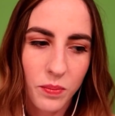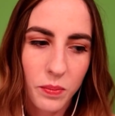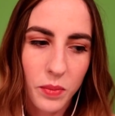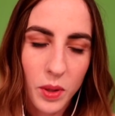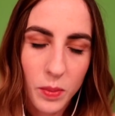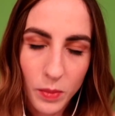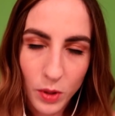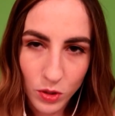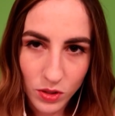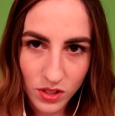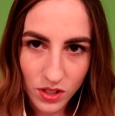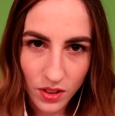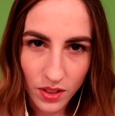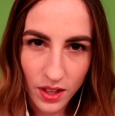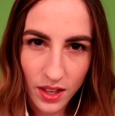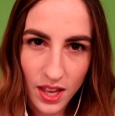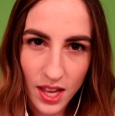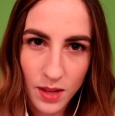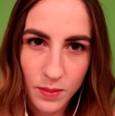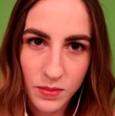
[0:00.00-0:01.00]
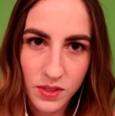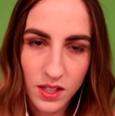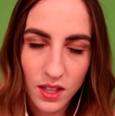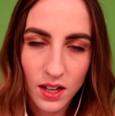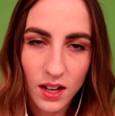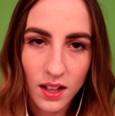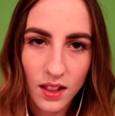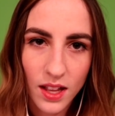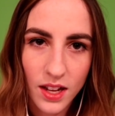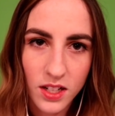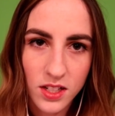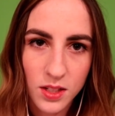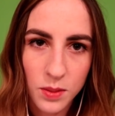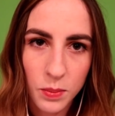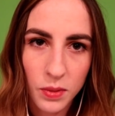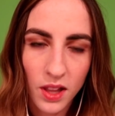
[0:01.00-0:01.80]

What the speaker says: But most of the games that I like to